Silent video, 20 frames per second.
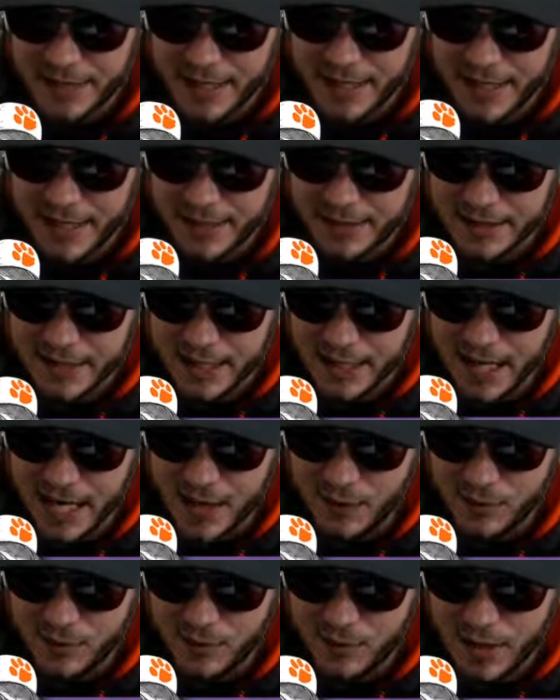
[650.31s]
And
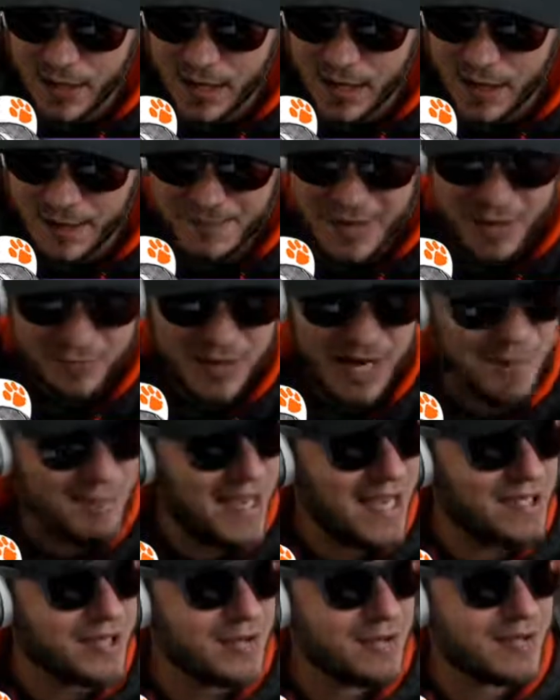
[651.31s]
I
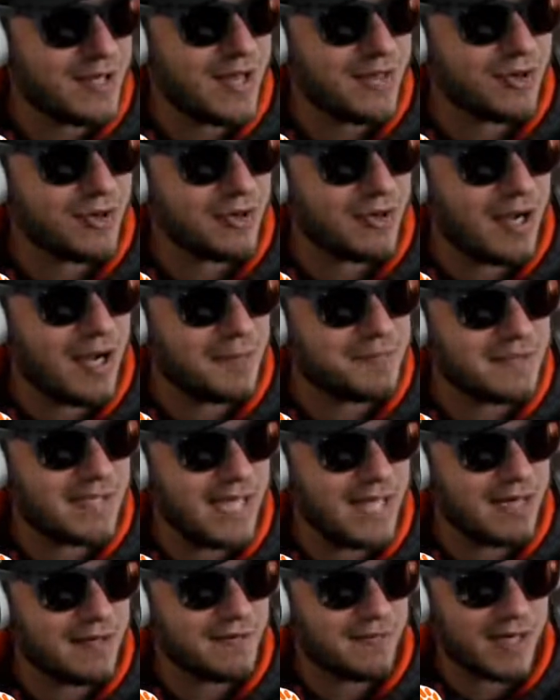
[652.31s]
may do another
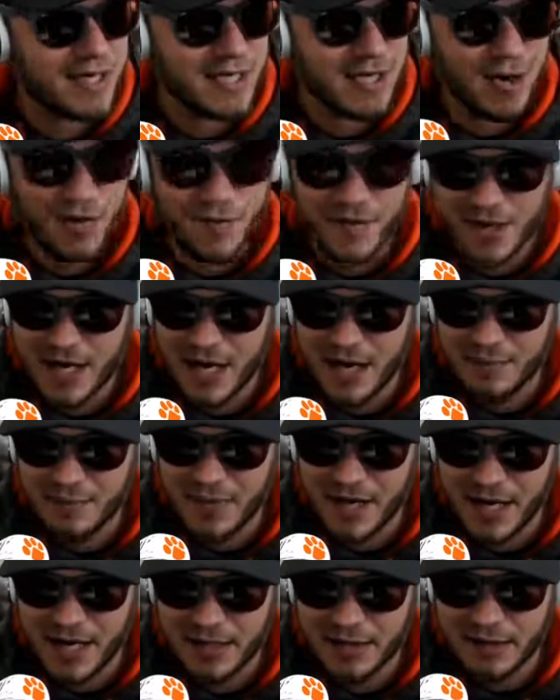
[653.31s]
updated video on the
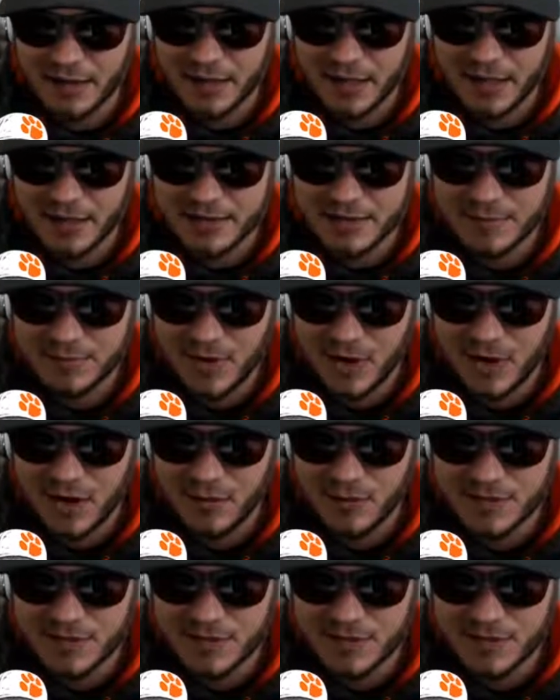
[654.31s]
combine tomorrow.